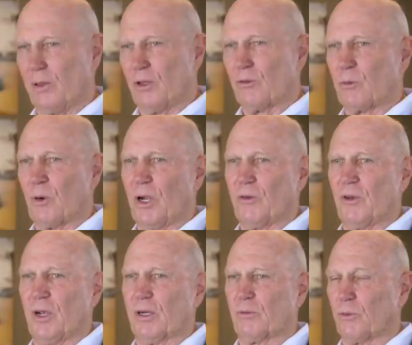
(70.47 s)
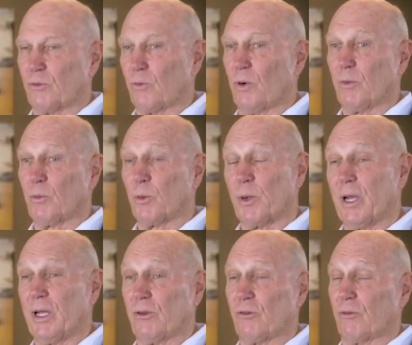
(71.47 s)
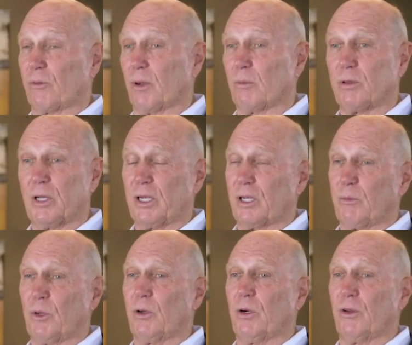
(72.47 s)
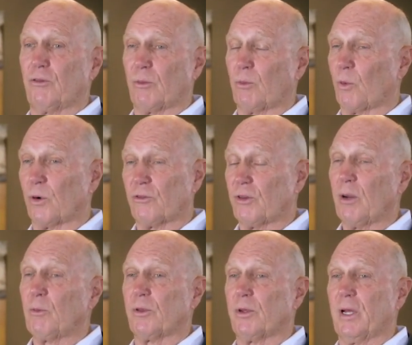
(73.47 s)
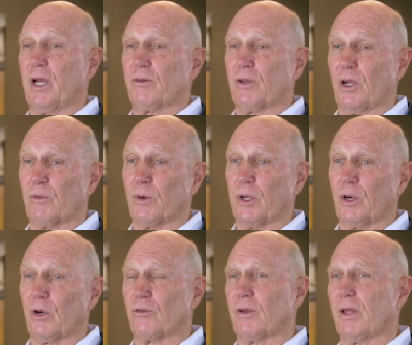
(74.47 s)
This project was one where we had the complete community support. Same with the downtown Railyards,